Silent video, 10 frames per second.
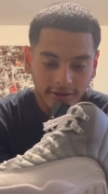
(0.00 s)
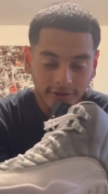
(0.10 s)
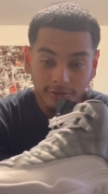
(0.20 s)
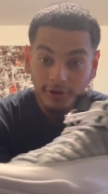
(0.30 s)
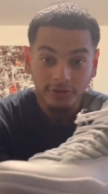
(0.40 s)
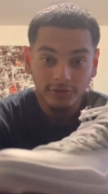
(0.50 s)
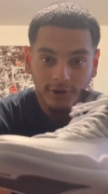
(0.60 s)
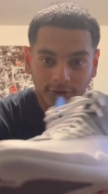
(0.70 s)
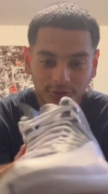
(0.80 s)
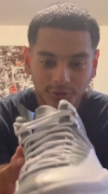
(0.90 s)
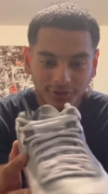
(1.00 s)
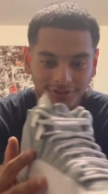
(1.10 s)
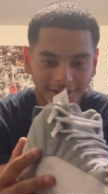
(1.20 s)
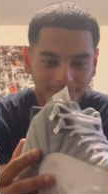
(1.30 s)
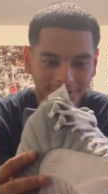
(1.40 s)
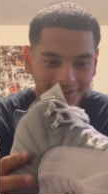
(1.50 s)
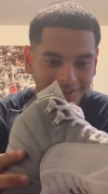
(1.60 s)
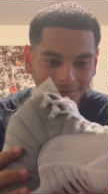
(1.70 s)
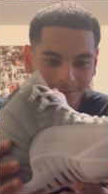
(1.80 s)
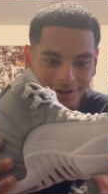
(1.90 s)
who knows if Go doing the same thing,
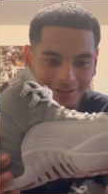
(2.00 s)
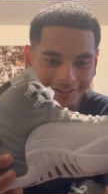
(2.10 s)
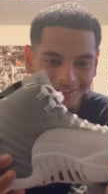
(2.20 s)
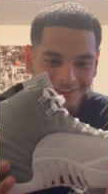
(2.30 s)
to be honest.